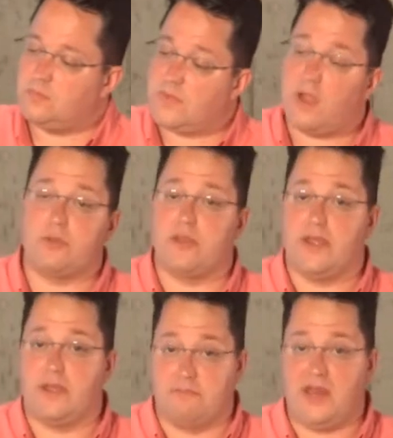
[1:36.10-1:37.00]
Now,
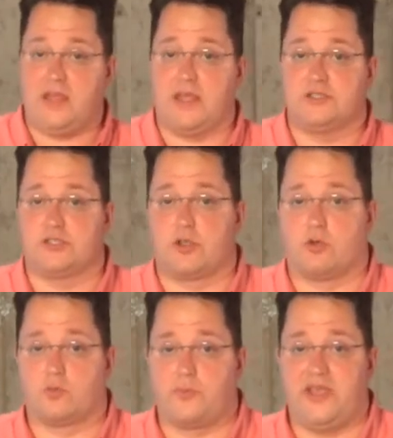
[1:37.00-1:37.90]
in many cases, there
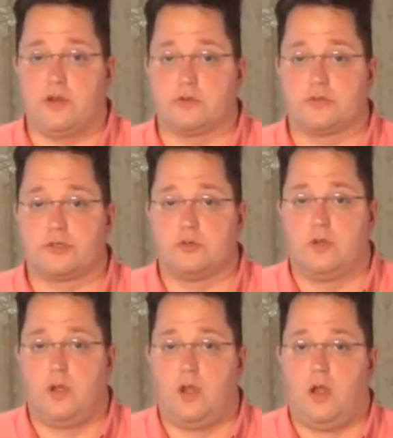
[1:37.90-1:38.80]
are repeaters.
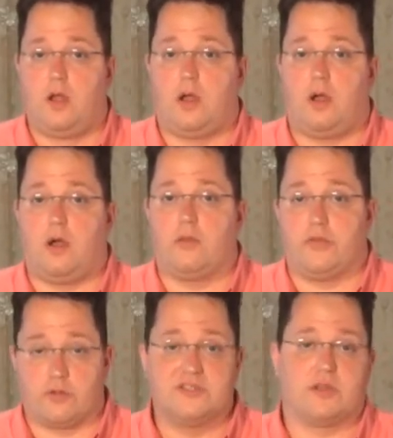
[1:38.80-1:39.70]

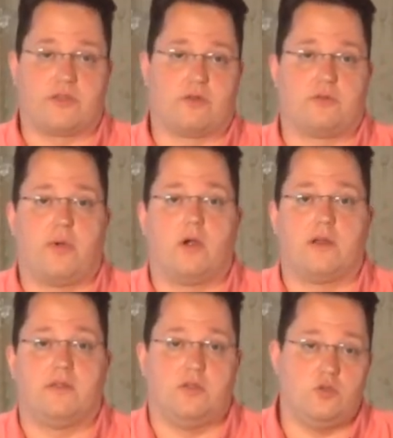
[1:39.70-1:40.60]
There is a third
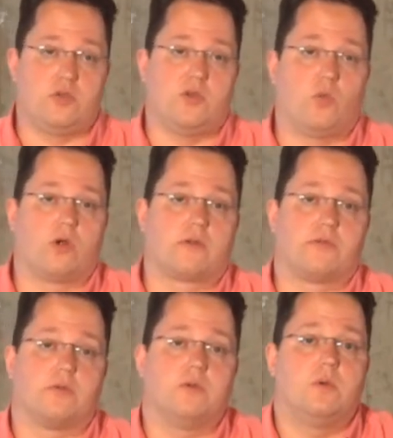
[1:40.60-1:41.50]
party that you can work
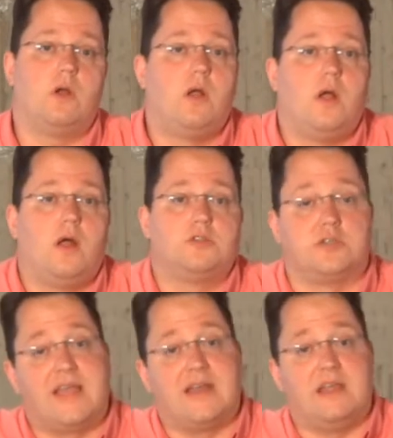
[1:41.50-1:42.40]
through
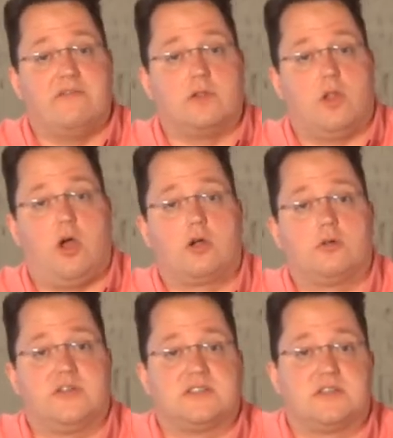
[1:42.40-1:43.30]
to get even
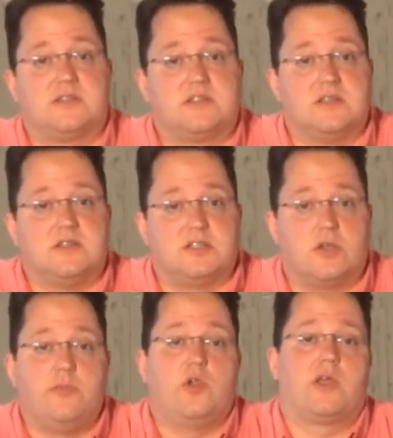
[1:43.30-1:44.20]
longer distances and
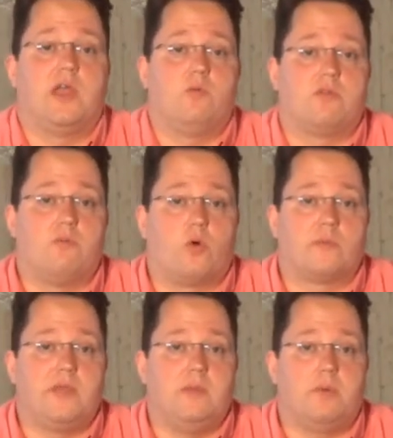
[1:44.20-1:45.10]
communicate with more
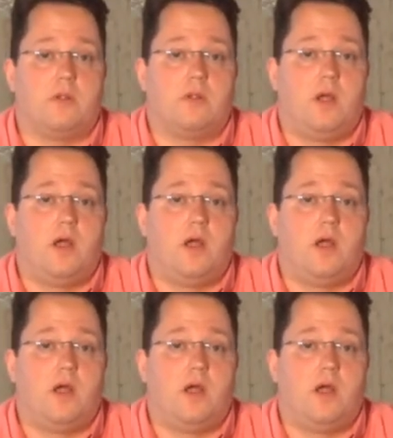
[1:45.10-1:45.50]
people.